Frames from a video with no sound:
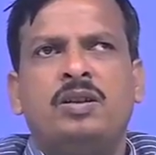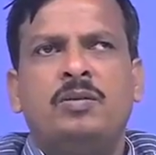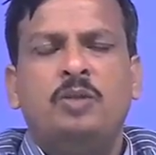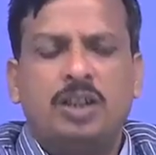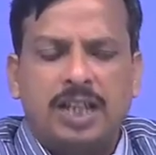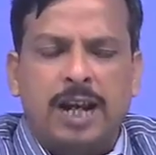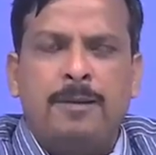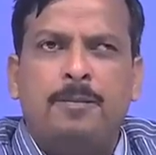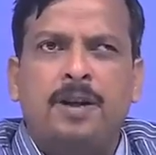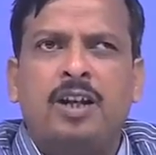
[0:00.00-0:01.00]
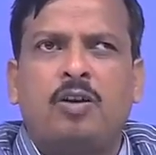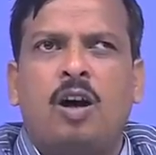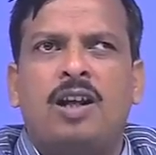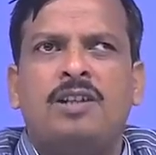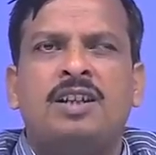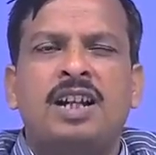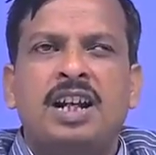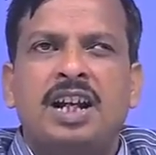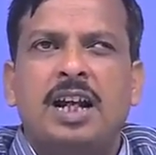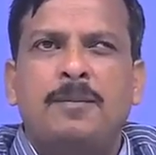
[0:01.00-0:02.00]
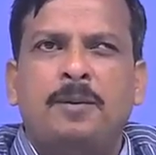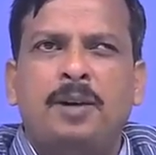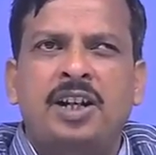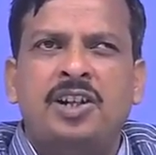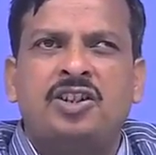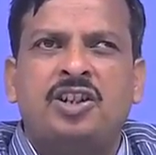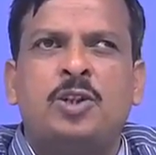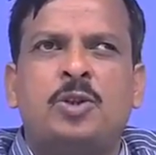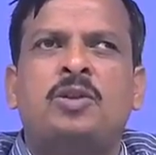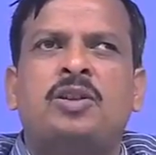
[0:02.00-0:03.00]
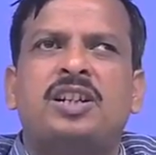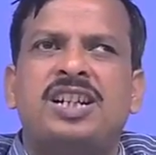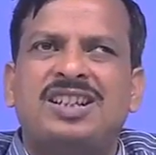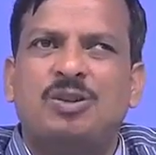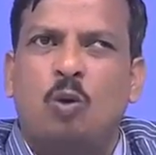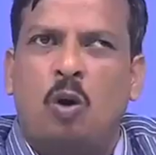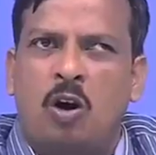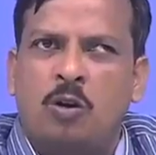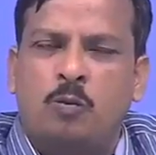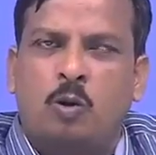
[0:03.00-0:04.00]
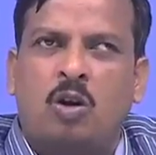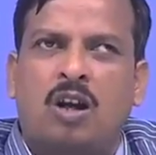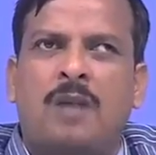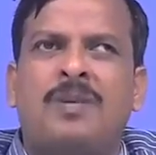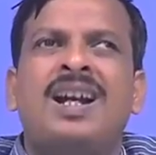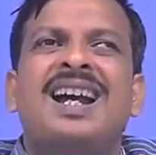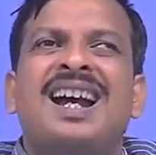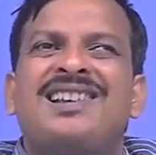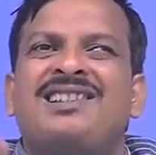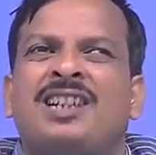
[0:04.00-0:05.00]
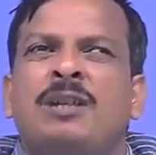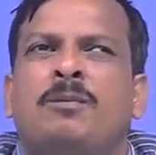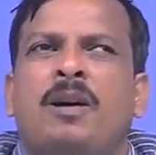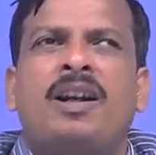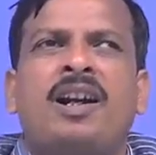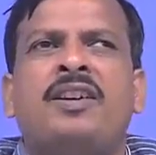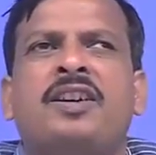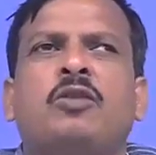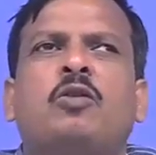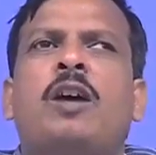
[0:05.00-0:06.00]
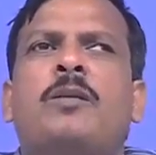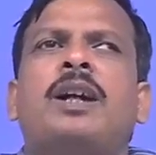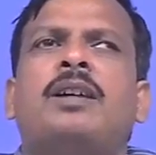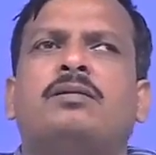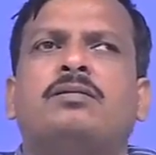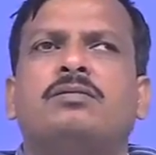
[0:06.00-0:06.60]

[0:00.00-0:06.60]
because every college, every institute, his own program has different requirement.